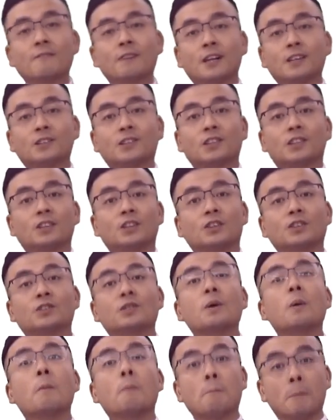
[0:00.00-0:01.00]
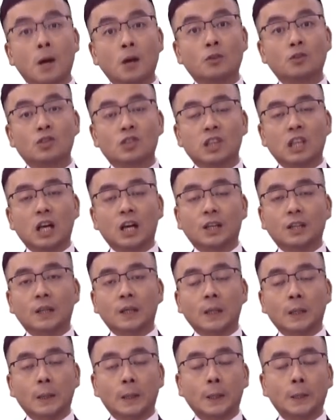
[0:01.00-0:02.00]
investors most
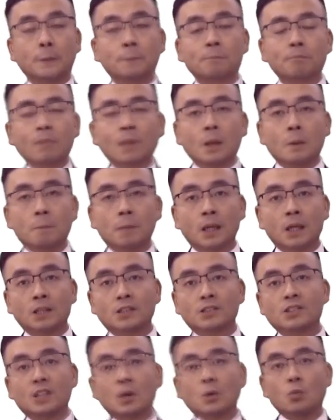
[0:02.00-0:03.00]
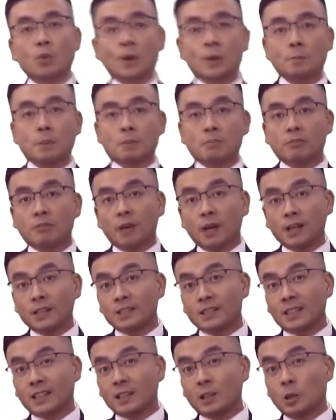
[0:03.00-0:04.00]
likely, because they will be
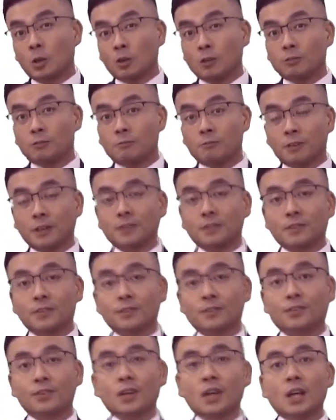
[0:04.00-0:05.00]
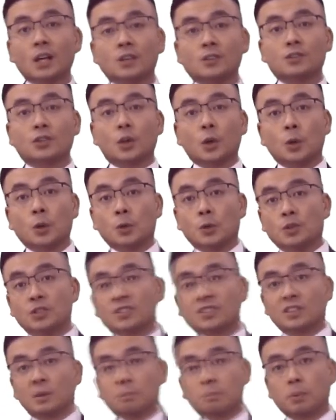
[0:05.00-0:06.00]
providing a lot of fund to
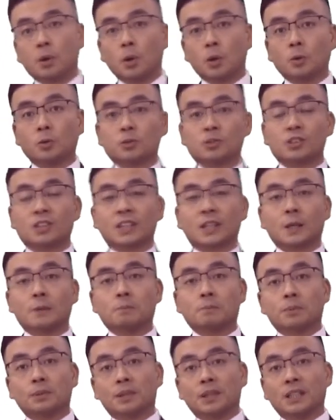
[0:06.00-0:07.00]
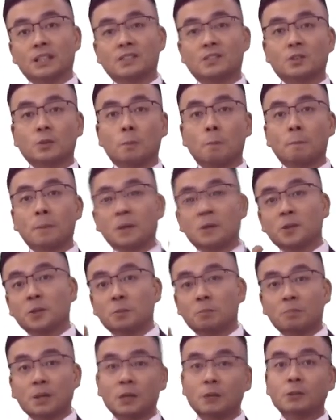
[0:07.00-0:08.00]
support the companies to build the
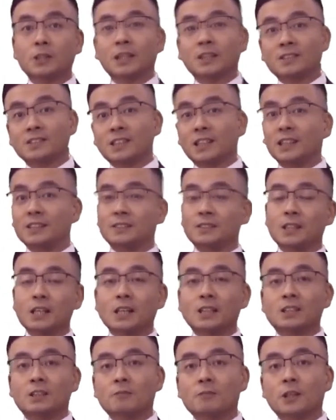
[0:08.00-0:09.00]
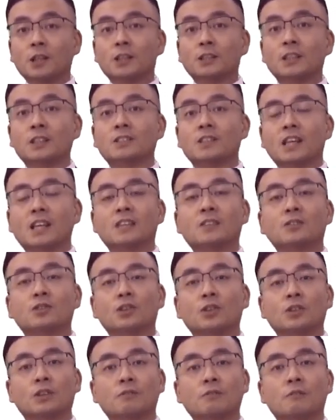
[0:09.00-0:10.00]
buildings and divide it
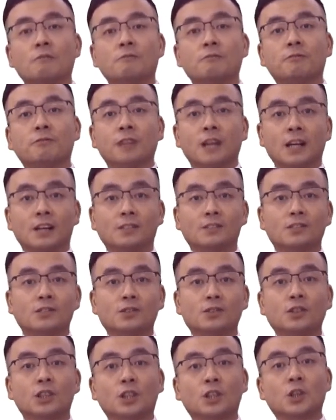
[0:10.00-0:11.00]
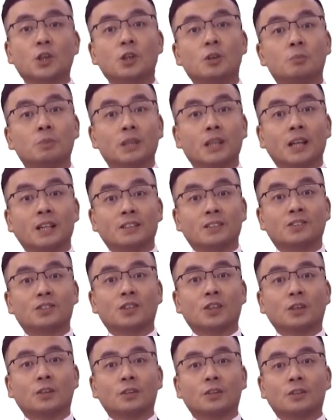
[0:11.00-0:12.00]
into different flats to accommodate
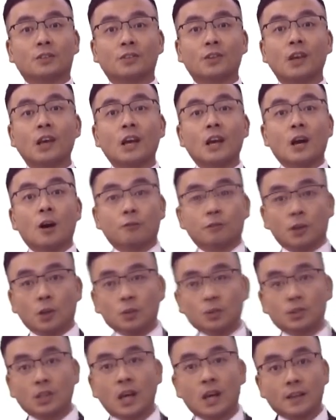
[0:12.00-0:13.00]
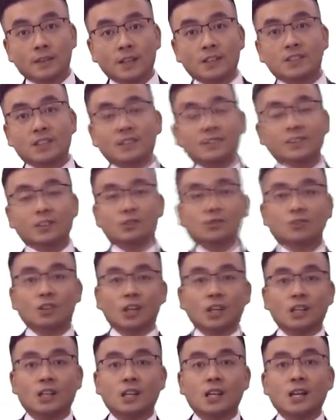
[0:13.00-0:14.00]
students. Of course, this
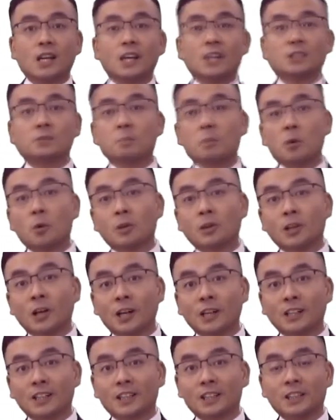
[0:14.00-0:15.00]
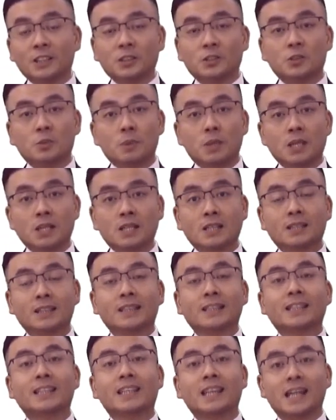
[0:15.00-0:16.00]
industry is more likely to be
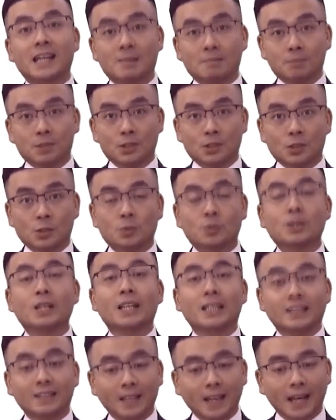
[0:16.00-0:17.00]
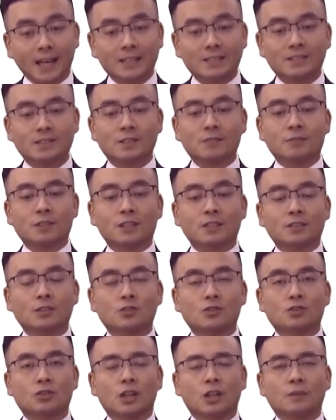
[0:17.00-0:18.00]
the capital intensive
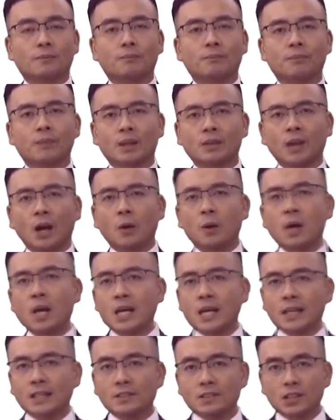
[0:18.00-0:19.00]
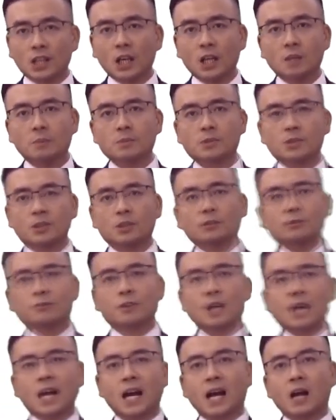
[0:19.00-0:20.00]
industry. Now, in terms of
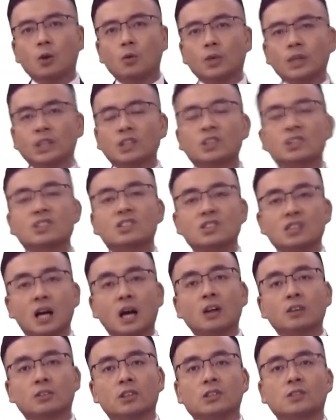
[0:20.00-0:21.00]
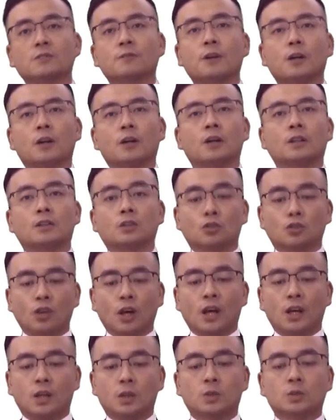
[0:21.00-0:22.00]
how we can satisfy the
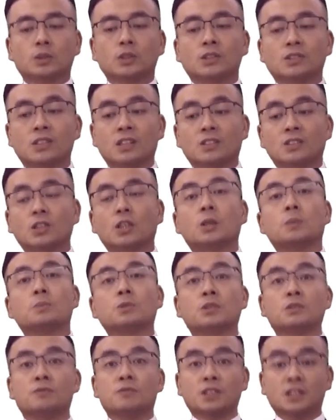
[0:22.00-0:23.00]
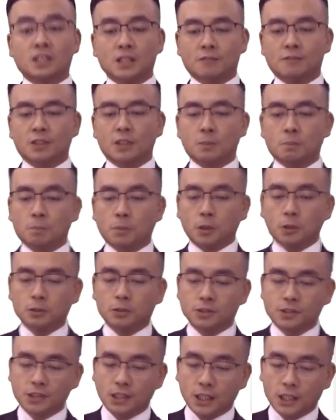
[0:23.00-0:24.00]
shareholders in terms of the dividend
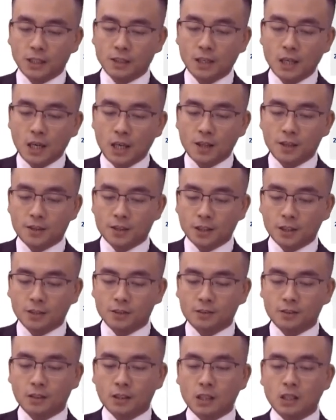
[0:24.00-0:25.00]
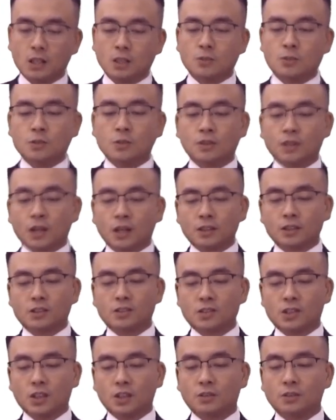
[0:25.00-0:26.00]
policy, that the United
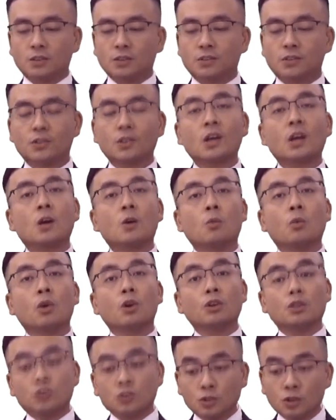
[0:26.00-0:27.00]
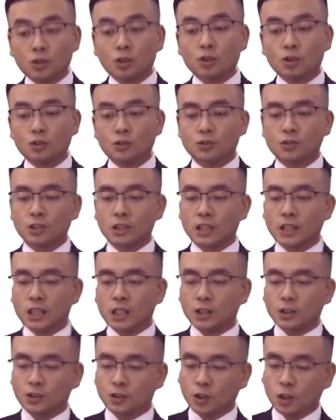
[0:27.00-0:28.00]
States would usually
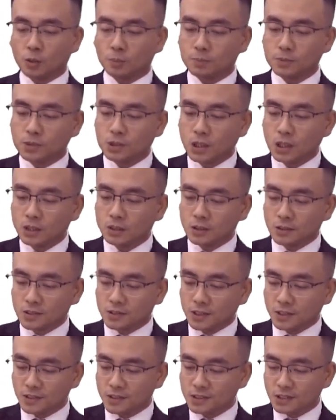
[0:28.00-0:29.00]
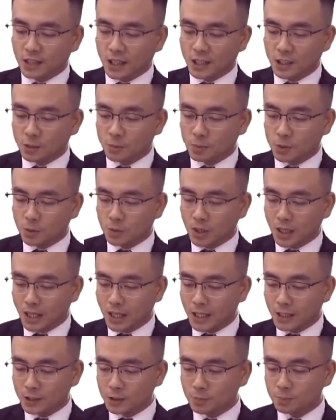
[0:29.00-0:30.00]
adopt the sustainable
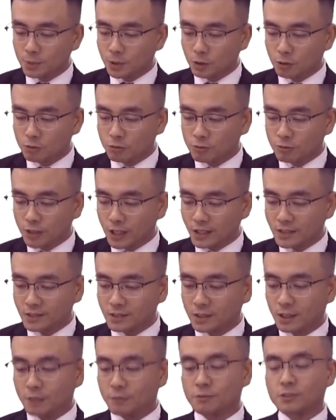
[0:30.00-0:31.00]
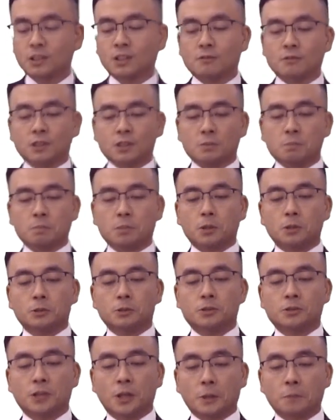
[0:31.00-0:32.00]
and progressive dividend
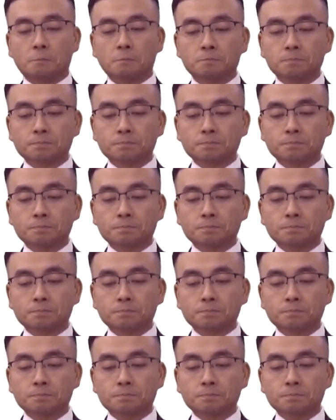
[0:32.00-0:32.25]
policy.